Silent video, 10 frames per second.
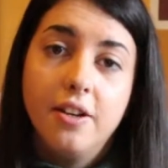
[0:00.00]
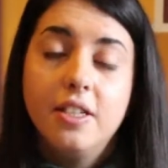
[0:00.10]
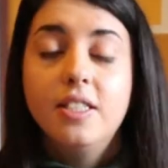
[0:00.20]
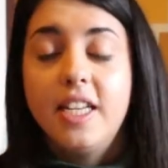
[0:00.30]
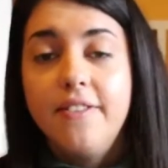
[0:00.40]

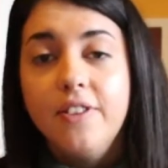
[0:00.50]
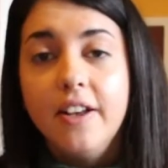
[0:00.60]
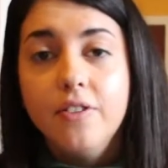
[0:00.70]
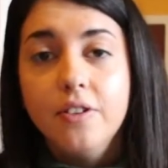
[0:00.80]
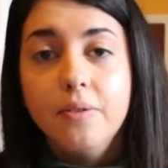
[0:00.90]
safe
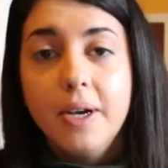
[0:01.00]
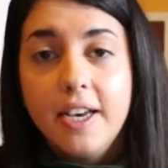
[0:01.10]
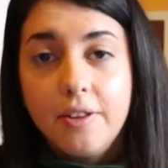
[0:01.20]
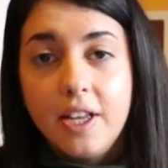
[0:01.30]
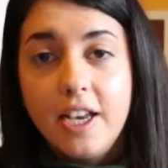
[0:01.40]
level by
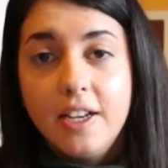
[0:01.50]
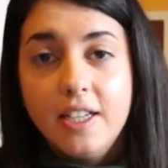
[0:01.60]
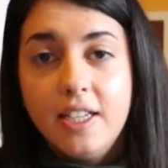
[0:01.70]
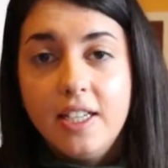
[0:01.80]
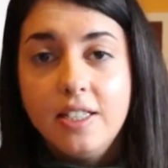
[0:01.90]
Health
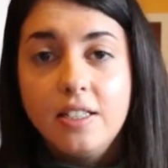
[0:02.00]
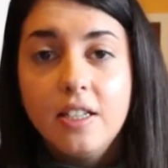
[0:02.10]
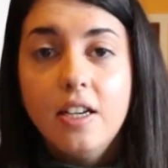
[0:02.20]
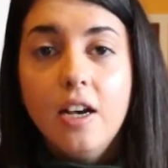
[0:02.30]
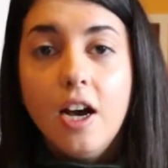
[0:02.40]
Canada is
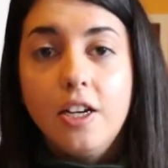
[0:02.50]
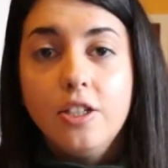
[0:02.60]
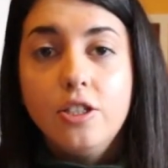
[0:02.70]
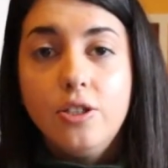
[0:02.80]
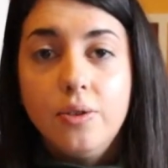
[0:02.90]

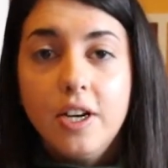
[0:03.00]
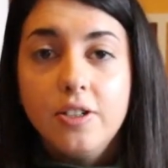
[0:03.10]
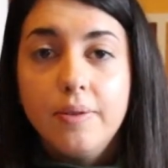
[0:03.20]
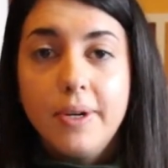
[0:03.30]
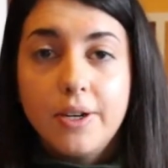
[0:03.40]
under
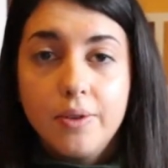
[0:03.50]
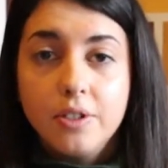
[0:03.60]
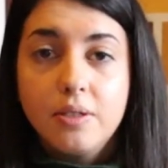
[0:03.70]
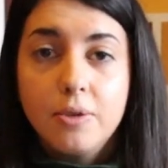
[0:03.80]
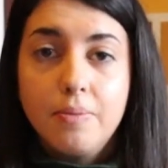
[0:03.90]
200
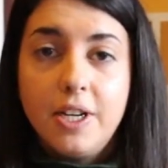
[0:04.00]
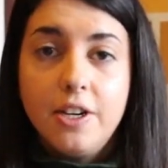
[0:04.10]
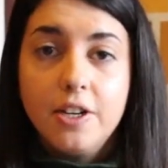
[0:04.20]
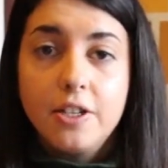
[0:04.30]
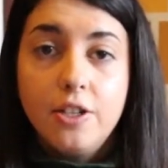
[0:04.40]
becquerels per
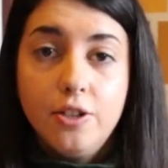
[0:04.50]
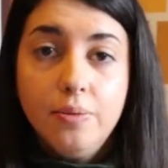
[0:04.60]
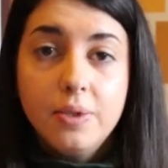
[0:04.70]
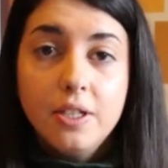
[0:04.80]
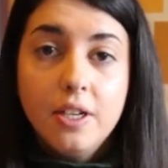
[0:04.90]
meter cubed.